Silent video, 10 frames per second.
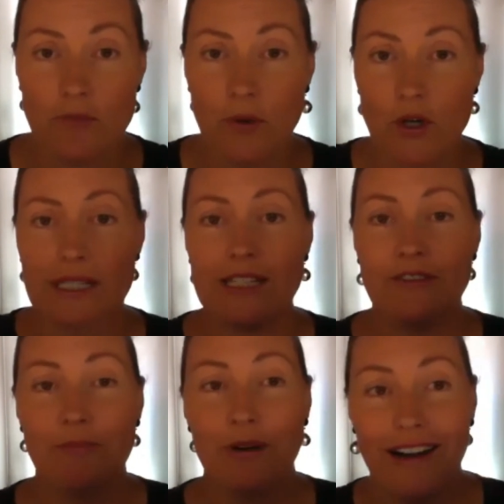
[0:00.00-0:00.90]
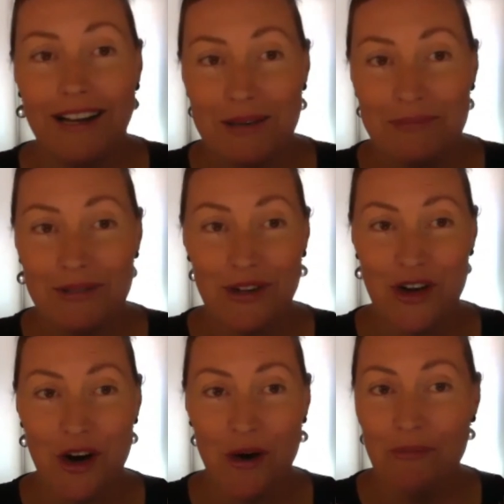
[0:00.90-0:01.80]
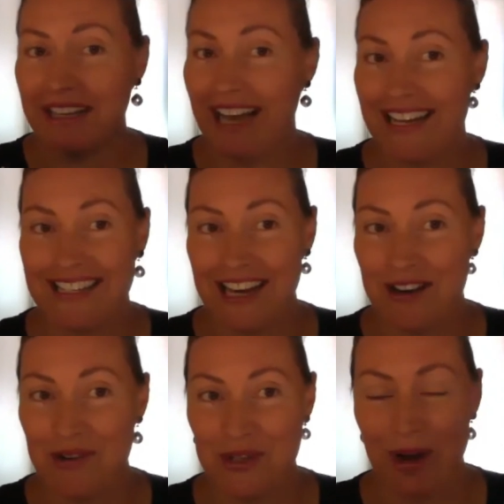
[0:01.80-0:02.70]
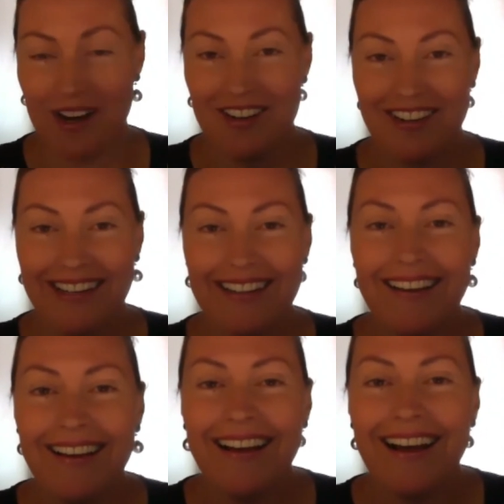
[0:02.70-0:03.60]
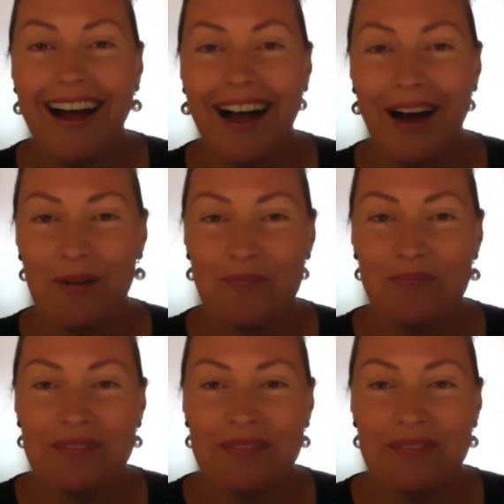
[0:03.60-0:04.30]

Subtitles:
positiveprime.com, in case anyone's wondering. I'm